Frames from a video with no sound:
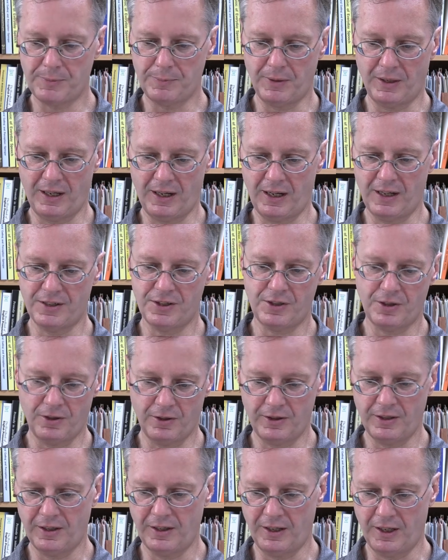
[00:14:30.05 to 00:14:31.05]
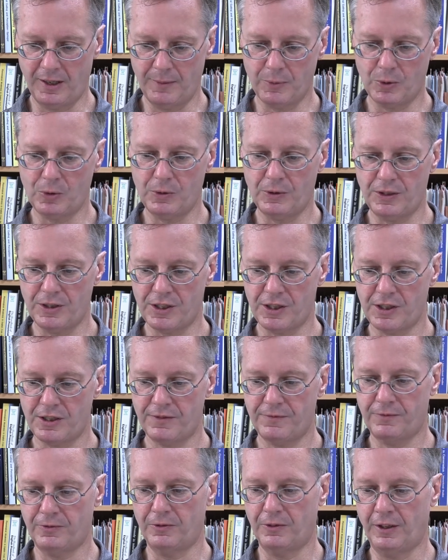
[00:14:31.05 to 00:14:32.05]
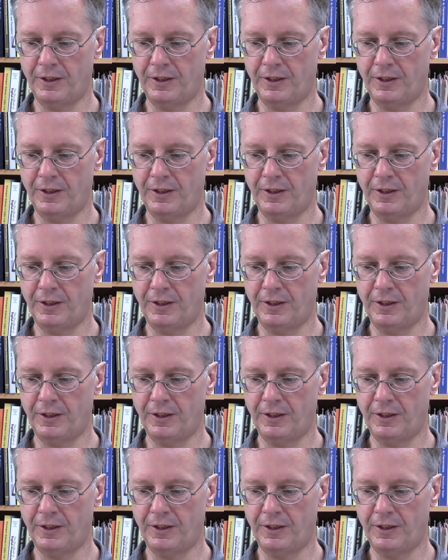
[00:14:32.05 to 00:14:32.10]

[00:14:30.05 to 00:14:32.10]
but he has targeted immigrants for